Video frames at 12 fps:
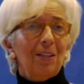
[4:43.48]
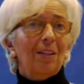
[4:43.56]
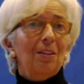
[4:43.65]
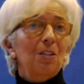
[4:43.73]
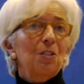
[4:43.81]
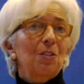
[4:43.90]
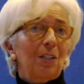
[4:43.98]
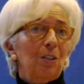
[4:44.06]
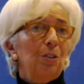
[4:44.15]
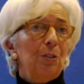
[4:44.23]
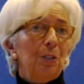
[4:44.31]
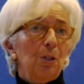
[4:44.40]
that this
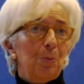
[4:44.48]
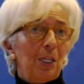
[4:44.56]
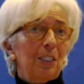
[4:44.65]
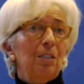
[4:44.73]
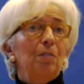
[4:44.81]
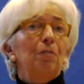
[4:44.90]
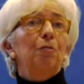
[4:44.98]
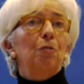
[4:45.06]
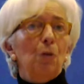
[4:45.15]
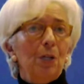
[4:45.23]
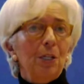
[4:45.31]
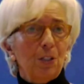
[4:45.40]
secondary objective,
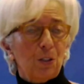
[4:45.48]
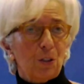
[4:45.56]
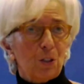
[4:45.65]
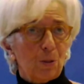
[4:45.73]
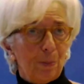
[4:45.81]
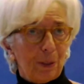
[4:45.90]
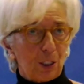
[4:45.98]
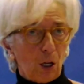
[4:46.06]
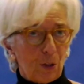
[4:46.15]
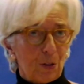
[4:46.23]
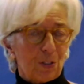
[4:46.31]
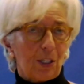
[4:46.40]
for instance, but
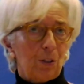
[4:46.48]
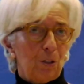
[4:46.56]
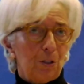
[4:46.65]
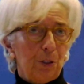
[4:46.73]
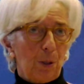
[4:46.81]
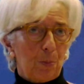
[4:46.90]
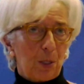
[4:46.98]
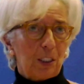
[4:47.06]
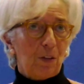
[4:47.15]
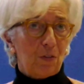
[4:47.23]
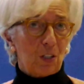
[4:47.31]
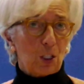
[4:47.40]
other secondary
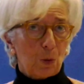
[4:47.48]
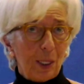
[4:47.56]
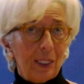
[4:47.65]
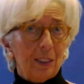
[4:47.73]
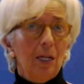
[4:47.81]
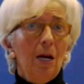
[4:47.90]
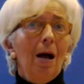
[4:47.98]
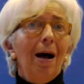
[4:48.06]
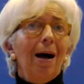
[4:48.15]
objectives as well,